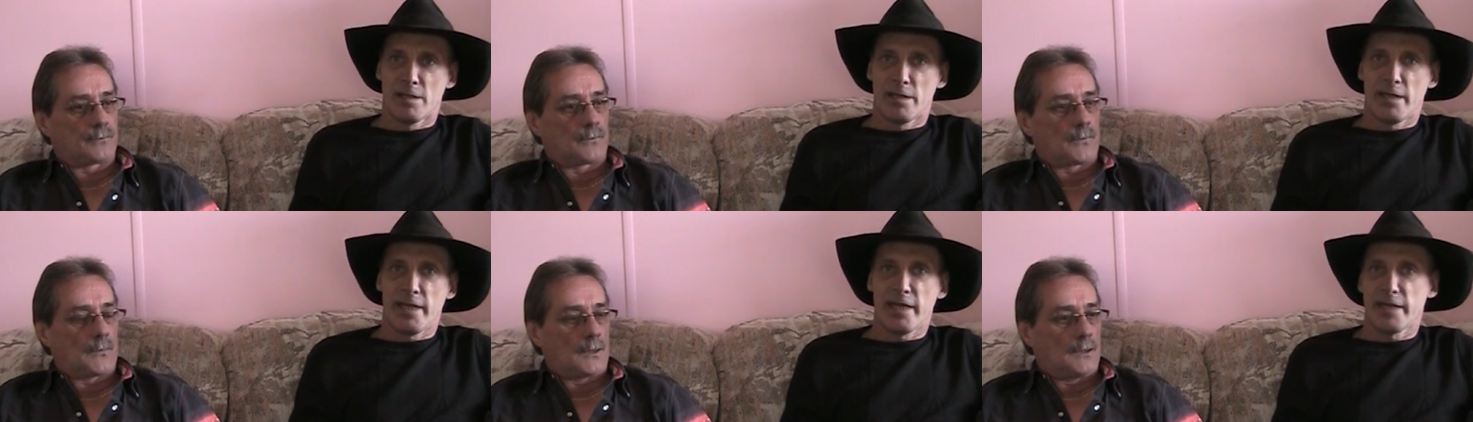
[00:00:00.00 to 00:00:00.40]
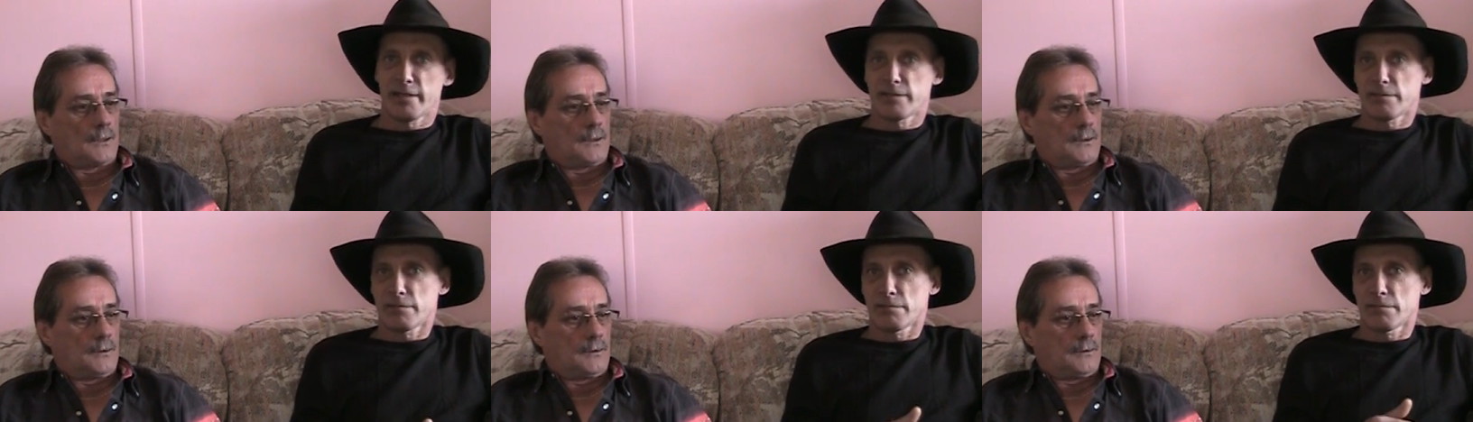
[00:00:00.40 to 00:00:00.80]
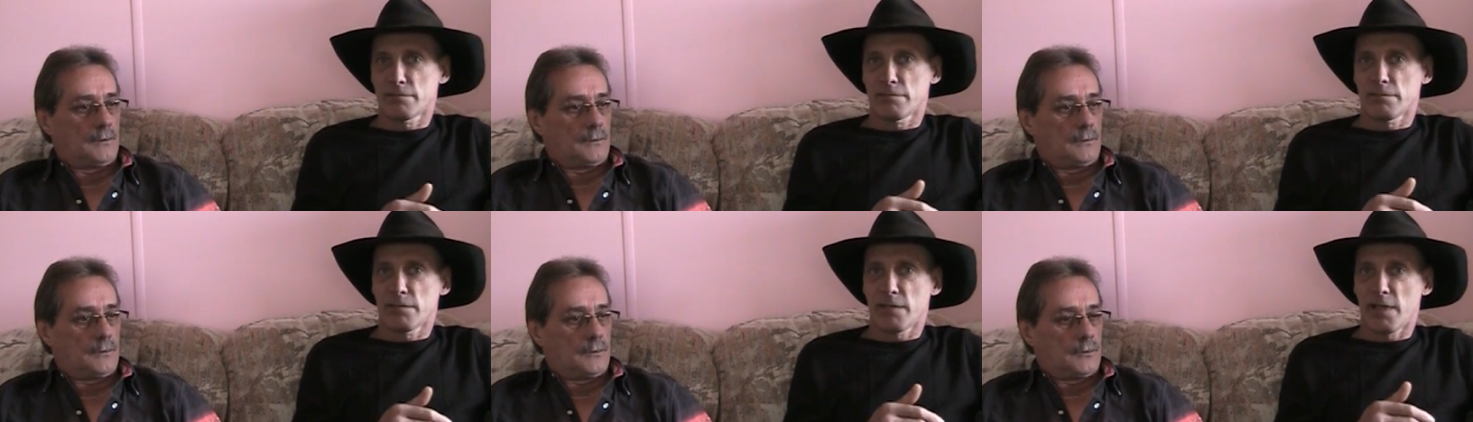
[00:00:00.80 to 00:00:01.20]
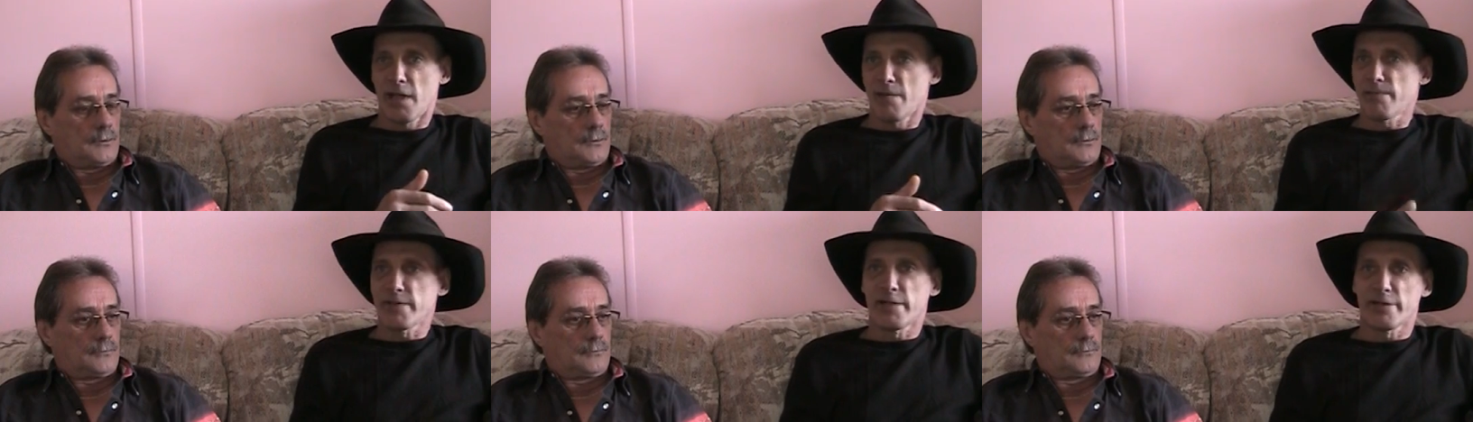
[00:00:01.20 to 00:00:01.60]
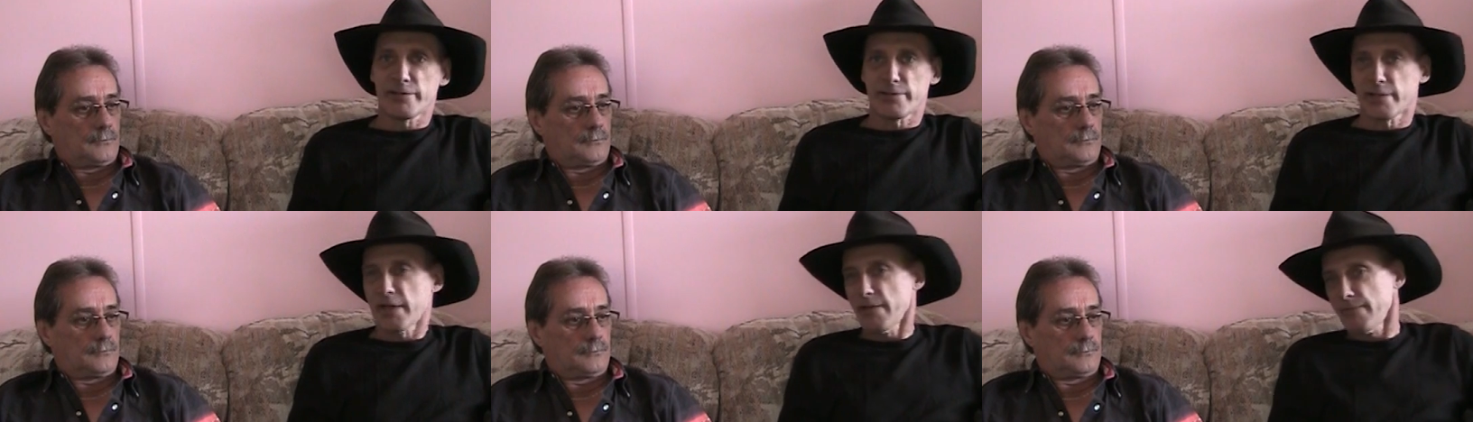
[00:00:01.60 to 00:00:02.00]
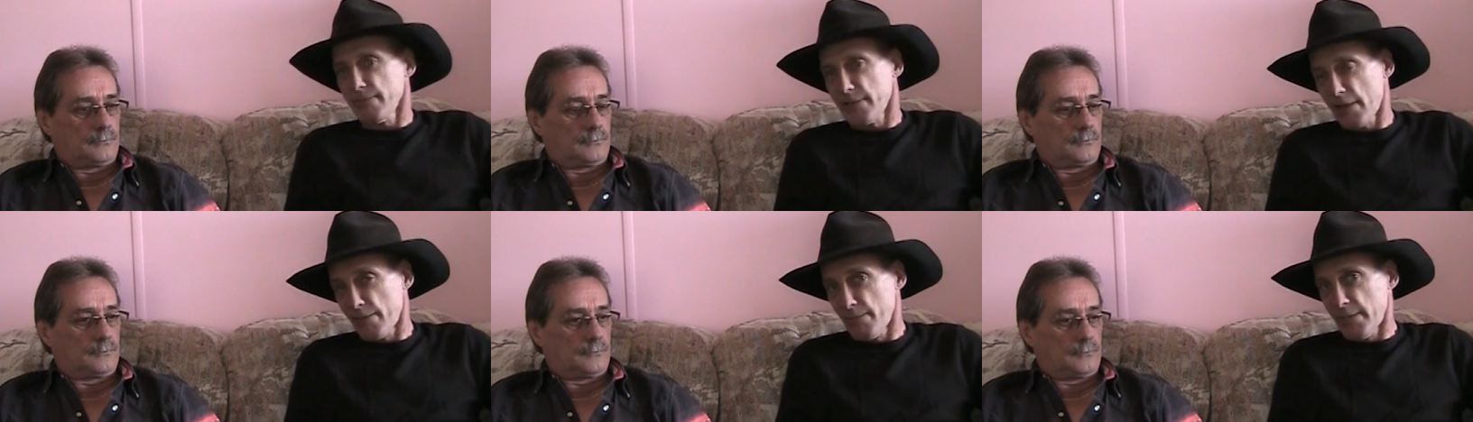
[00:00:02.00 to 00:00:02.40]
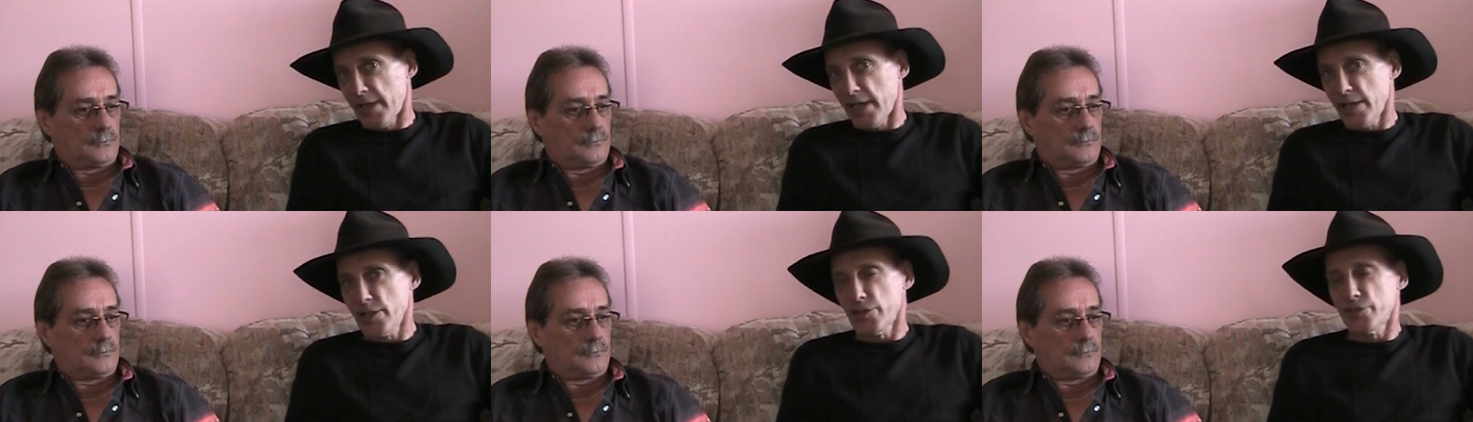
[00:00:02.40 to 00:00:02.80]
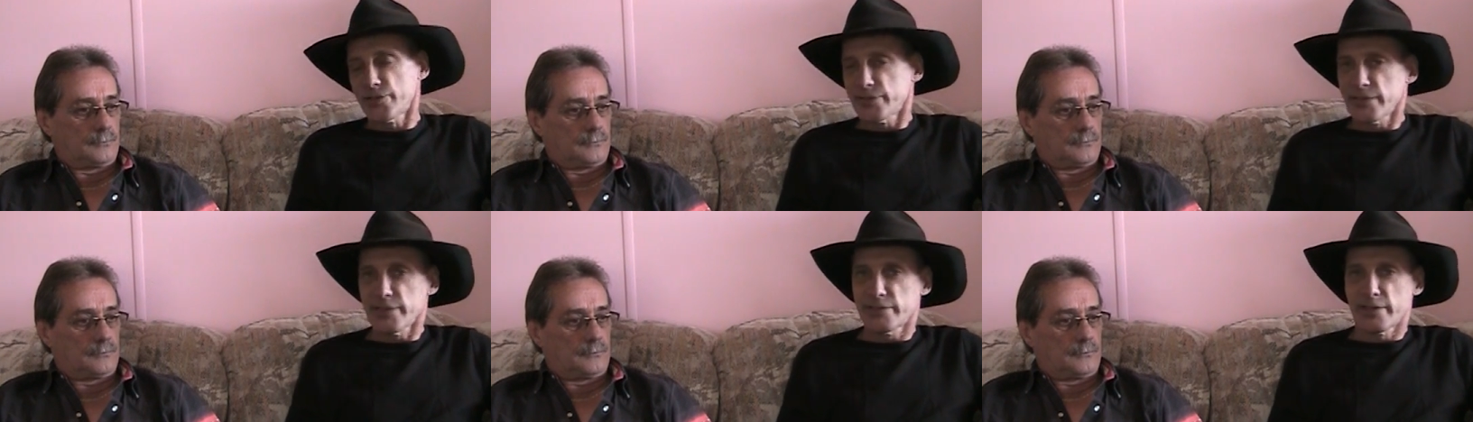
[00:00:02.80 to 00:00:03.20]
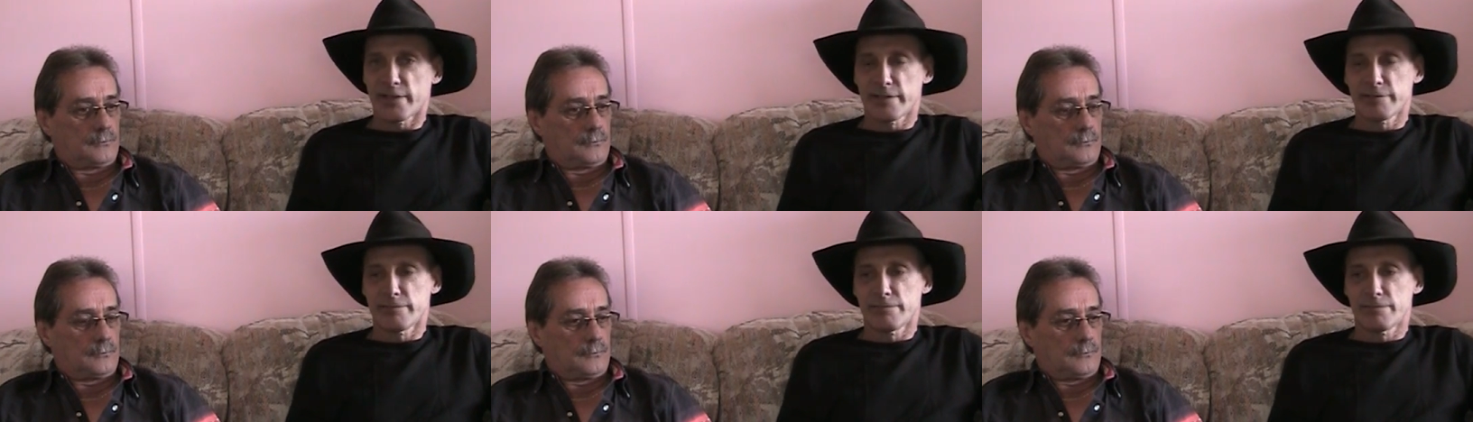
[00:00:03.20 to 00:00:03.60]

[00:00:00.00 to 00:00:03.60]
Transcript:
Speaker 1: And every other government agency that